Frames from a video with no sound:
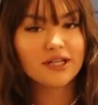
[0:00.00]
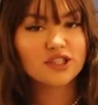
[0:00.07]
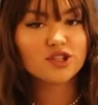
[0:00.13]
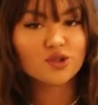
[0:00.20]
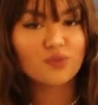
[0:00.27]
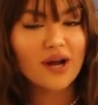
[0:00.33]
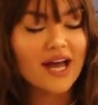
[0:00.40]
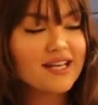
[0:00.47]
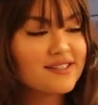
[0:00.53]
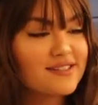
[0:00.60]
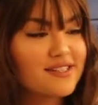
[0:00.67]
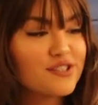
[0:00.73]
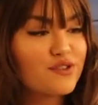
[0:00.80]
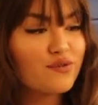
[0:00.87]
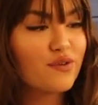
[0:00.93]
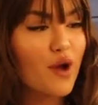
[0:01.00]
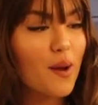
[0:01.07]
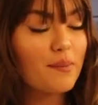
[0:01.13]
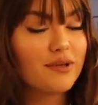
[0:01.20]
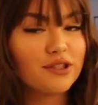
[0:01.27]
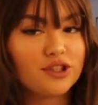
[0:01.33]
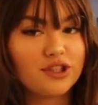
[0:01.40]
my dress is
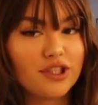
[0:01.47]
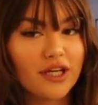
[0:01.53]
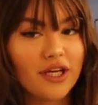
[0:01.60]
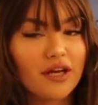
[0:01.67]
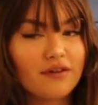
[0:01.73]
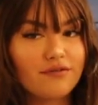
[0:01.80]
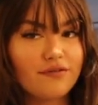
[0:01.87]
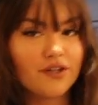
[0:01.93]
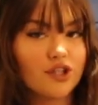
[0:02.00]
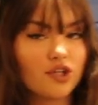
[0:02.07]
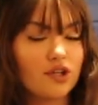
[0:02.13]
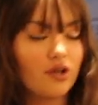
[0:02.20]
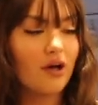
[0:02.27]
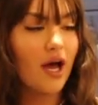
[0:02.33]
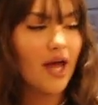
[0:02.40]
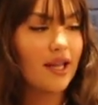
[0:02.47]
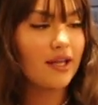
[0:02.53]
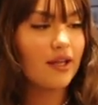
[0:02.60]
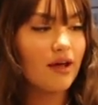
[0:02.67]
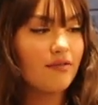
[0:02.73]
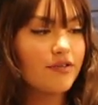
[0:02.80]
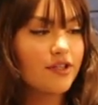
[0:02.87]
from Jing Official. I
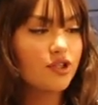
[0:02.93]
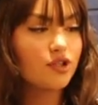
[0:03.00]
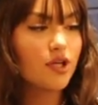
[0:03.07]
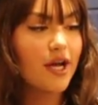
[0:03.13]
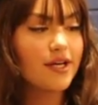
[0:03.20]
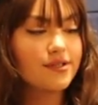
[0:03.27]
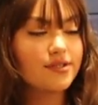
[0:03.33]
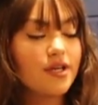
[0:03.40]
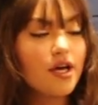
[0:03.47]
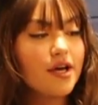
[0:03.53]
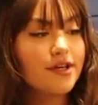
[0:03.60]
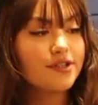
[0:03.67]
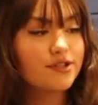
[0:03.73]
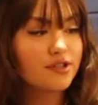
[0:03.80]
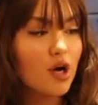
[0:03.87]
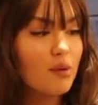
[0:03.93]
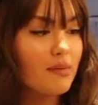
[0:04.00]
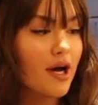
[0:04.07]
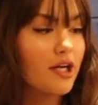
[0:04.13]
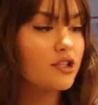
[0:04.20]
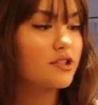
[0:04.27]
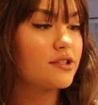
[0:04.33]
love this dress so
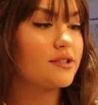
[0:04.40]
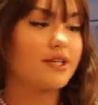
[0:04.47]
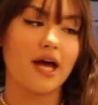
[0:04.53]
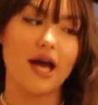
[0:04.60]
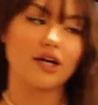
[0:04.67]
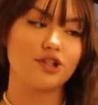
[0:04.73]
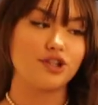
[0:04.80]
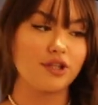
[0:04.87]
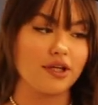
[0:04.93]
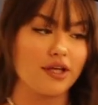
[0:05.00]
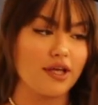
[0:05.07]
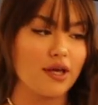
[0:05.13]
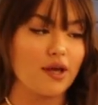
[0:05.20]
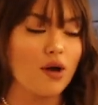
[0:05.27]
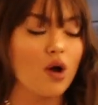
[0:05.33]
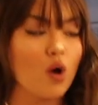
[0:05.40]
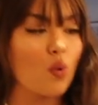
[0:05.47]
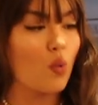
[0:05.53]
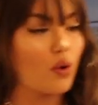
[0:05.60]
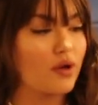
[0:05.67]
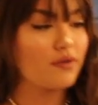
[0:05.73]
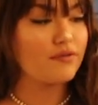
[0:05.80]
much. This is actually one